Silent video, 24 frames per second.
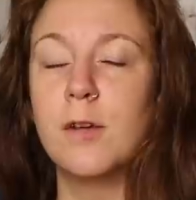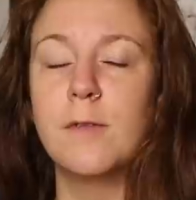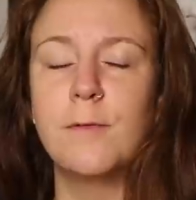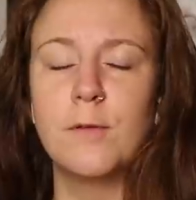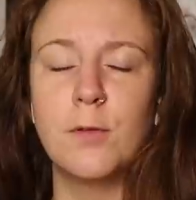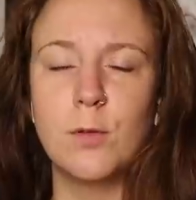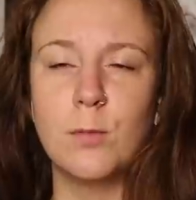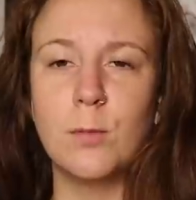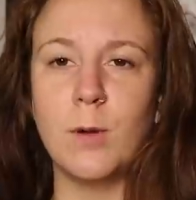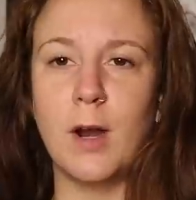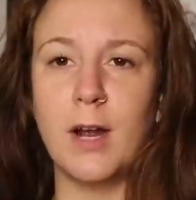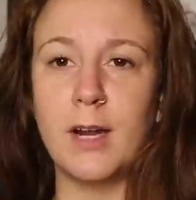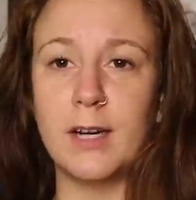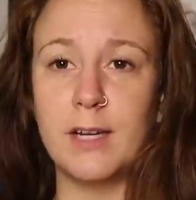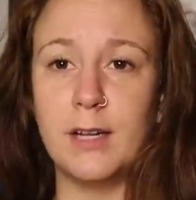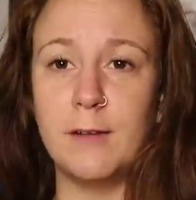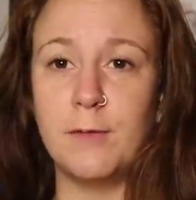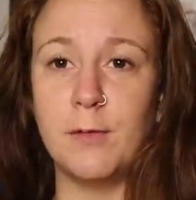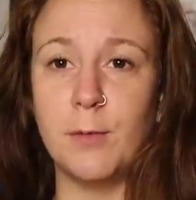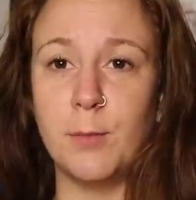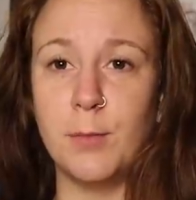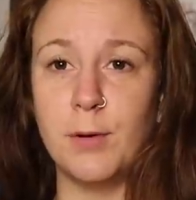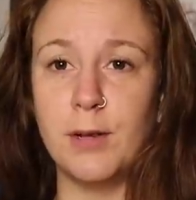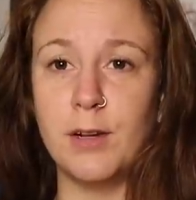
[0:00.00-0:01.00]
Good for
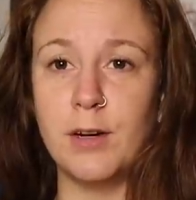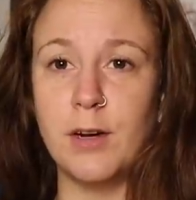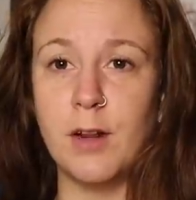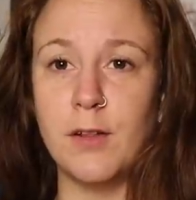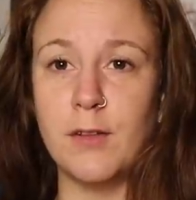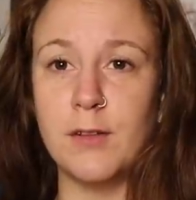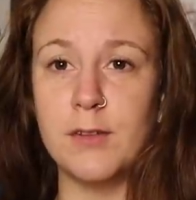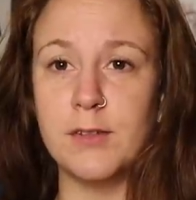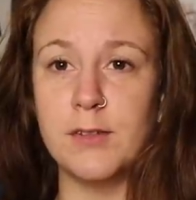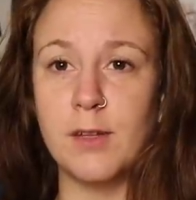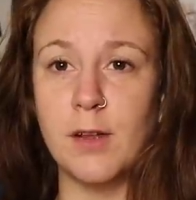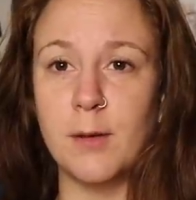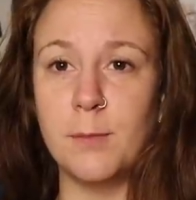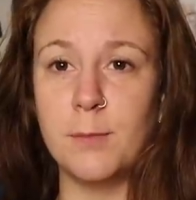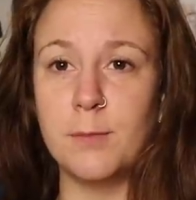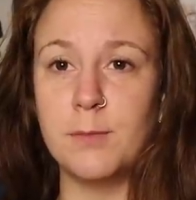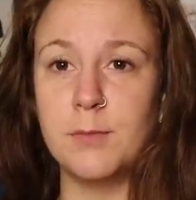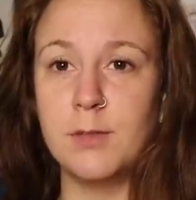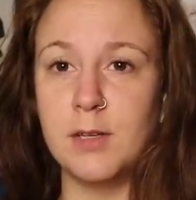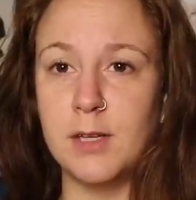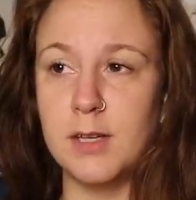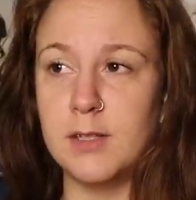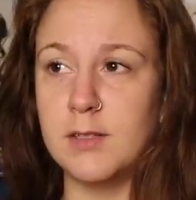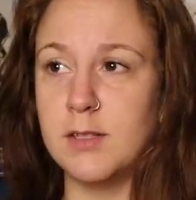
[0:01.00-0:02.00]
Rocky for bringing all this
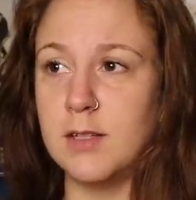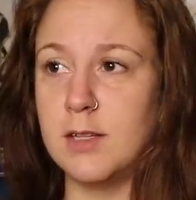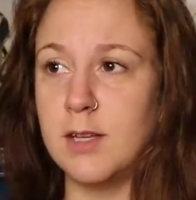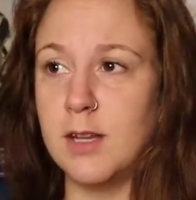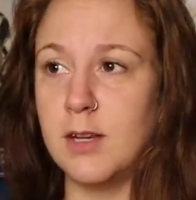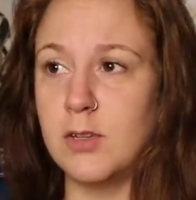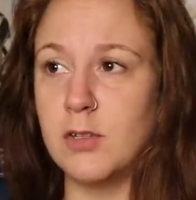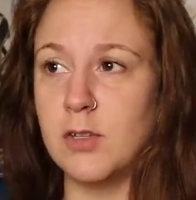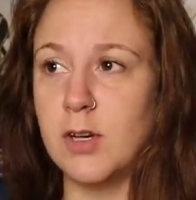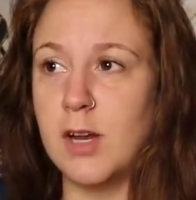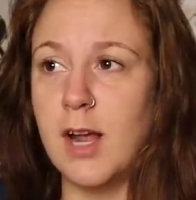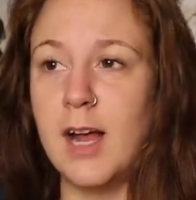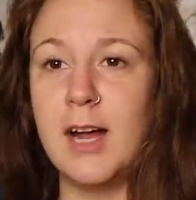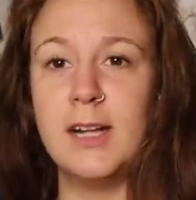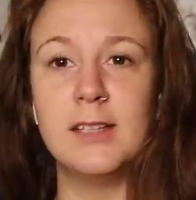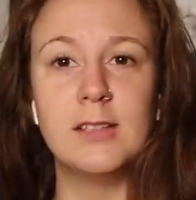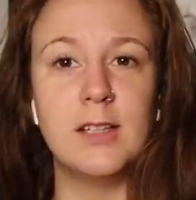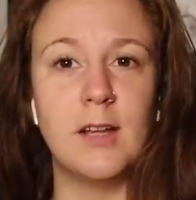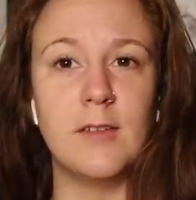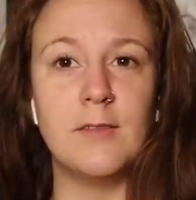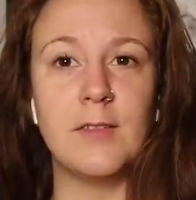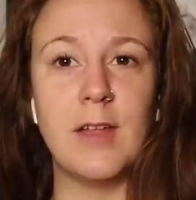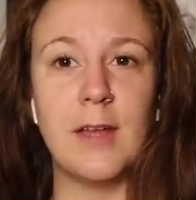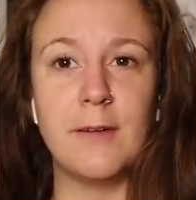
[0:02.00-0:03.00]
up to his attention. I
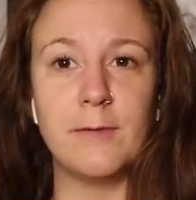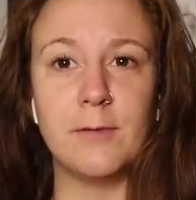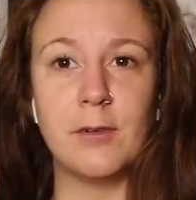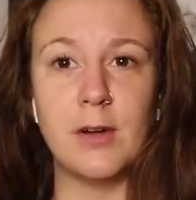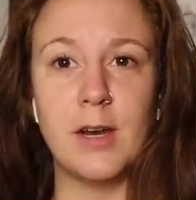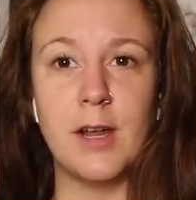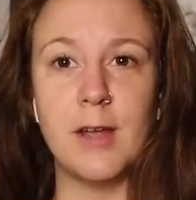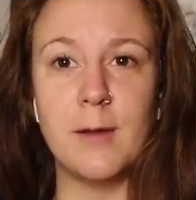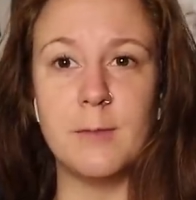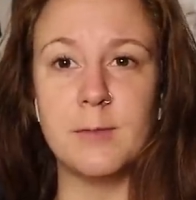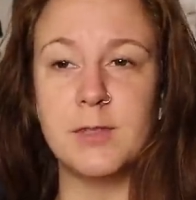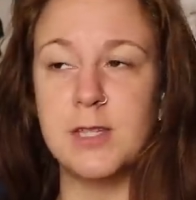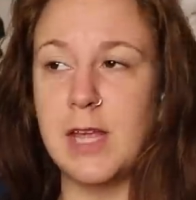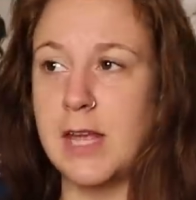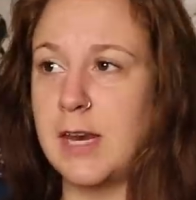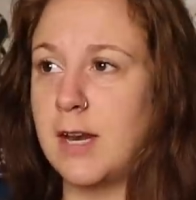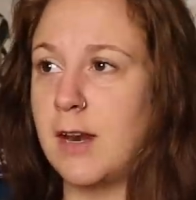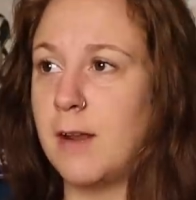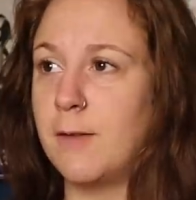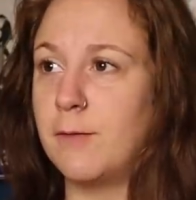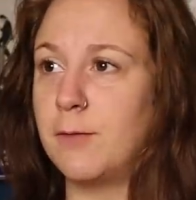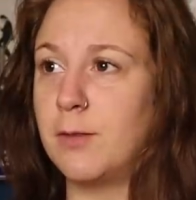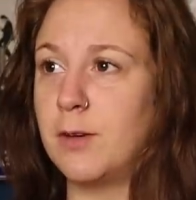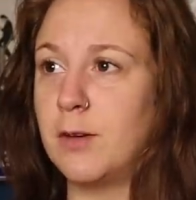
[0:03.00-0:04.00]
love that for him.
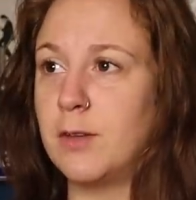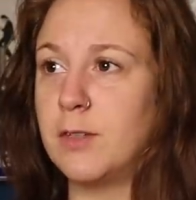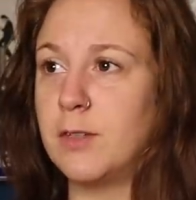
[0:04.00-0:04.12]
Standing up for